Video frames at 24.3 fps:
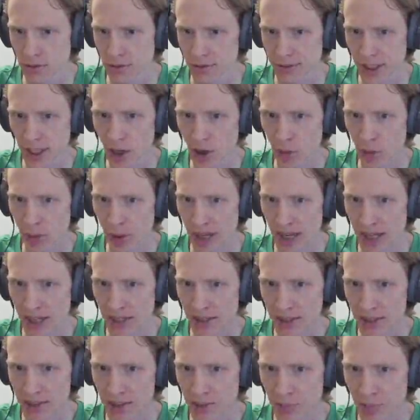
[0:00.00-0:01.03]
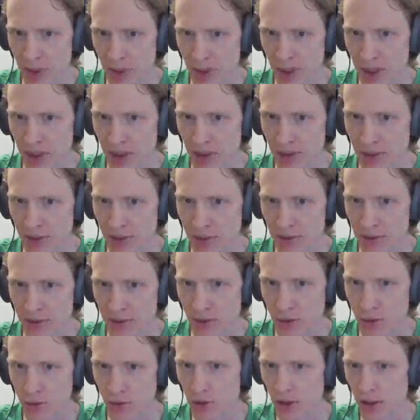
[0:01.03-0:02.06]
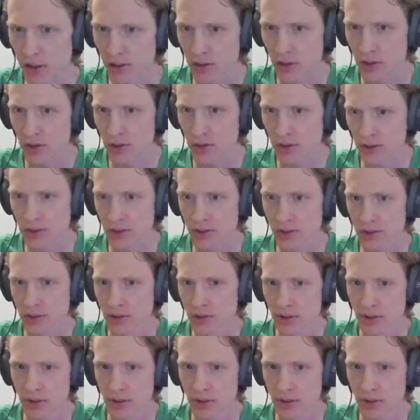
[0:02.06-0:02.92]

Down back into the pit, 2 levels.